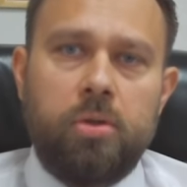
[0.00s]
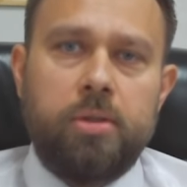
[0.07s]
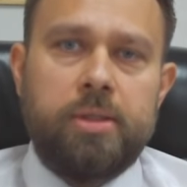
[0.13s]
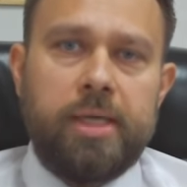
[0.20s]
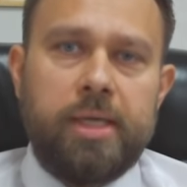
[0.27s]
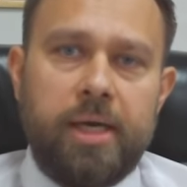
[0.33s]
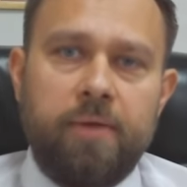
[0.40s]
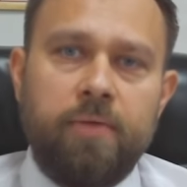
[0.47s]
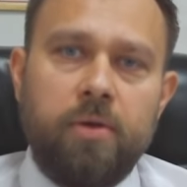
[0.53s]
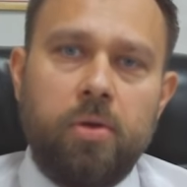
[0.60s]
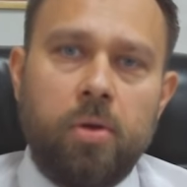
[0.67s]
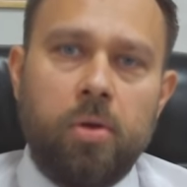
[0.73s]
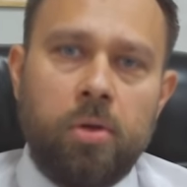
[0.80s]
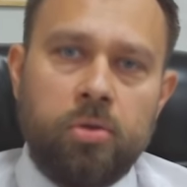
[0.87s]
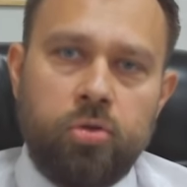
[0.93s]
sign the
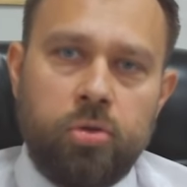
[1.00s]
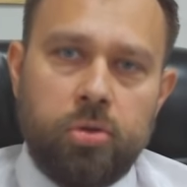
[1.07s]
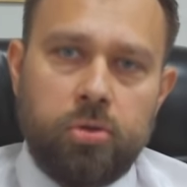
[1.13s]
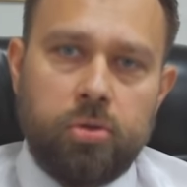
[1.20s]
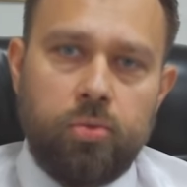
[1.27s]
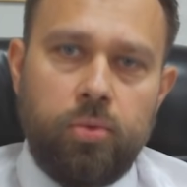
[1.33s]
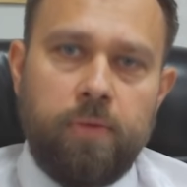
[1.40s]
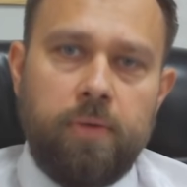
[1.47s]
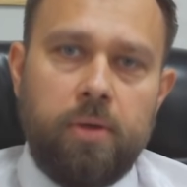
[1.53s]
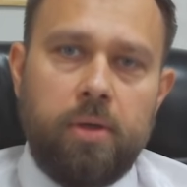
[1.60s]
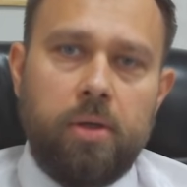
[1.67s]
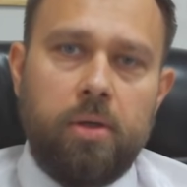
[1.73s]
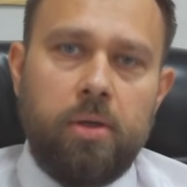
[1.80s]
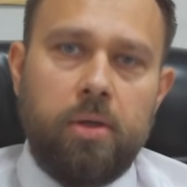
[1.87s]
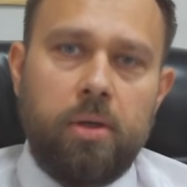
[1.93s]
contract with
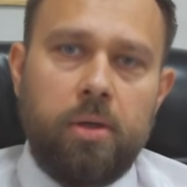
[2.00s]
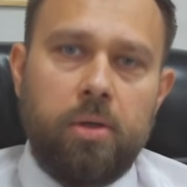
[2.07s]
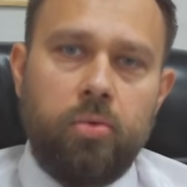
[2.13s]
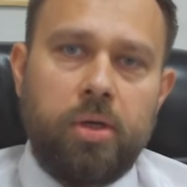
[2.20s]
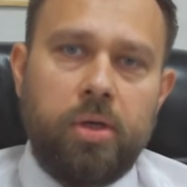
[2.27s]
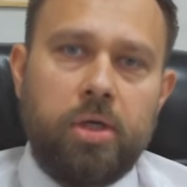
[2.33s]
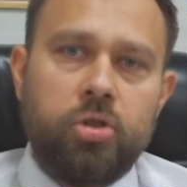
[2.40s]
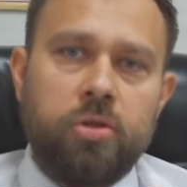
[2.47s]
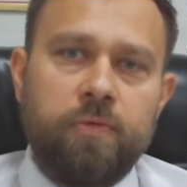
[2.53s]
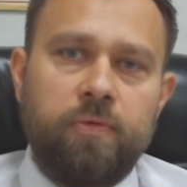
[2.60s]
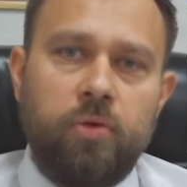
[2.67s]
a Russian